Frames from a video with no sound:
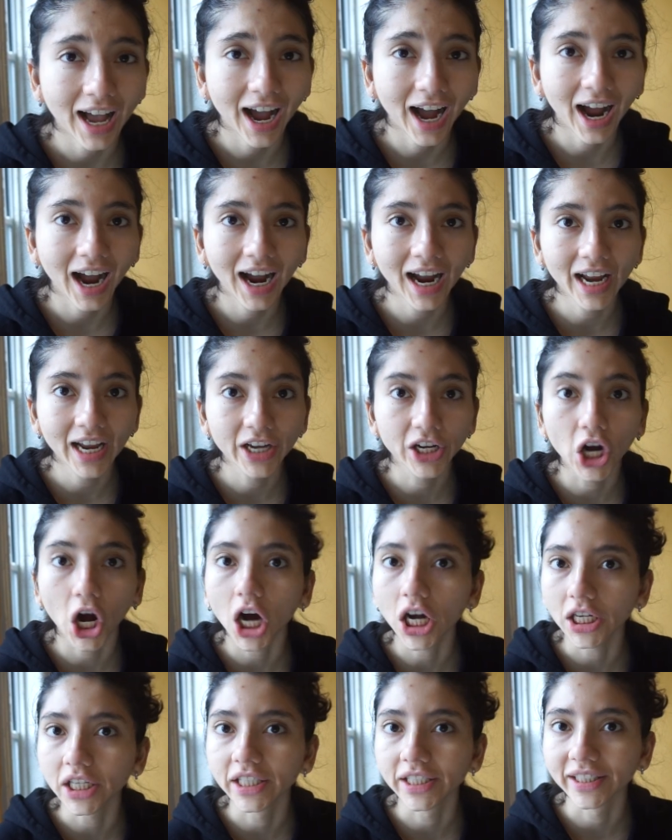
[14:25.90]
I
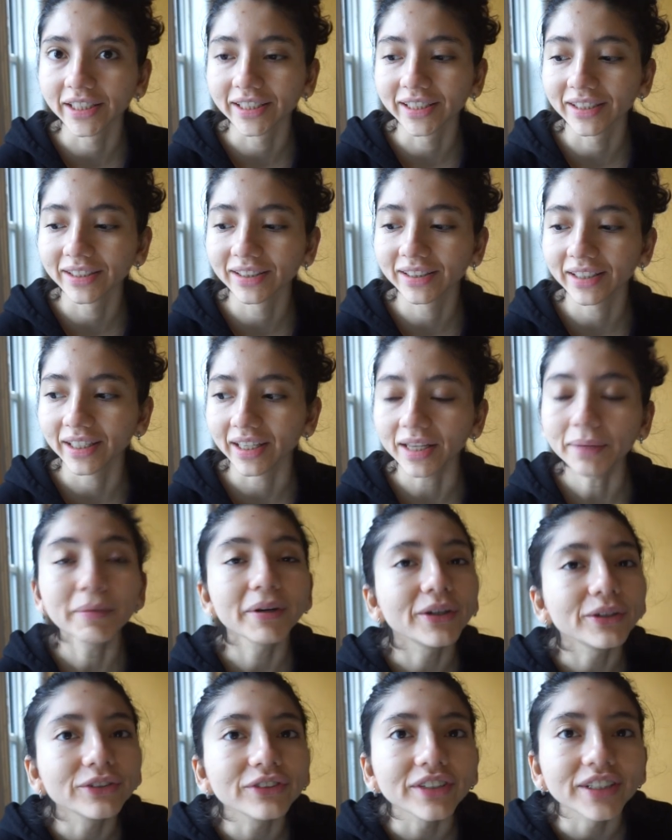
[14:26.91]
got an
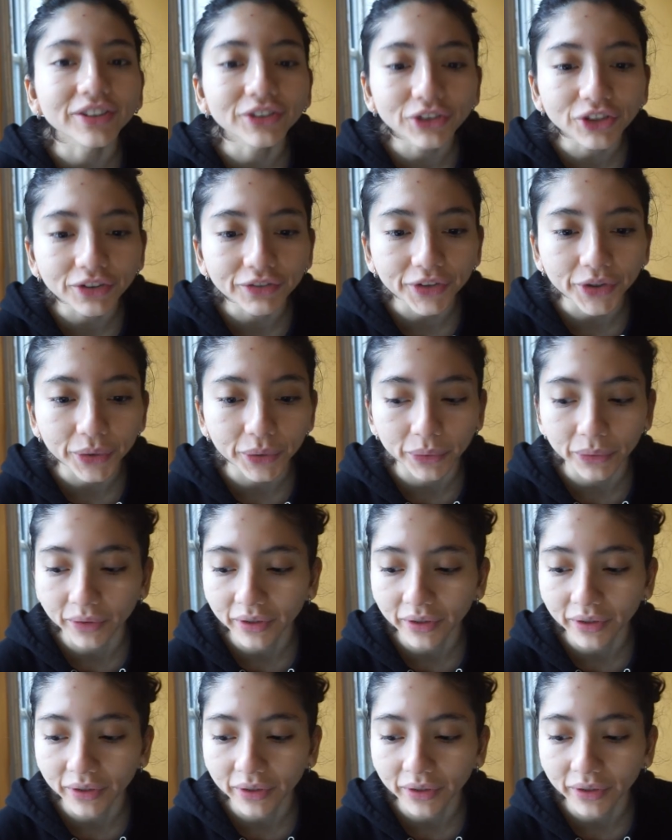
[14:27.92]
email to interview